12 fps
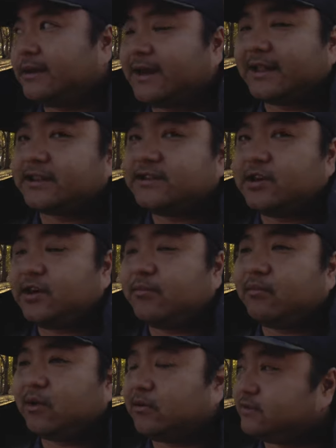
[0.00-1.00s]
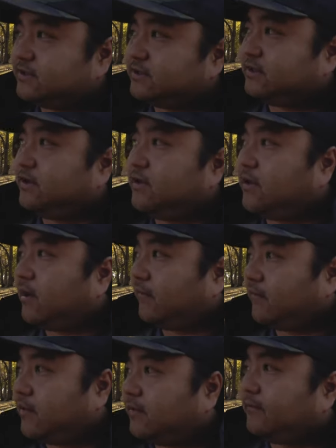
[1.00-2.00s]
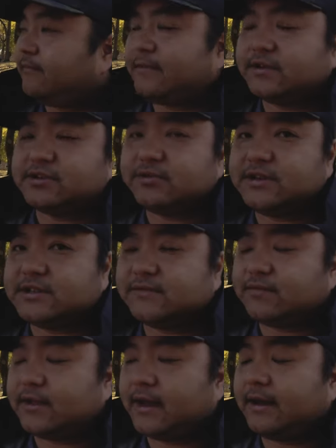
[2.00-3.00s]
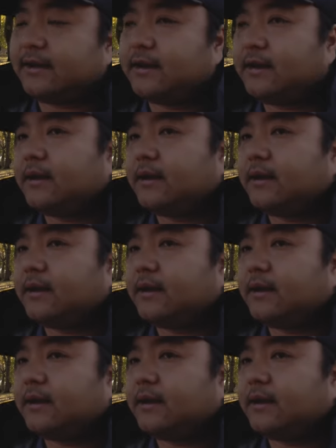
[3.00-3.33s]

Not the TRD Pro, just the TRD Off-Road. There's a reason for that.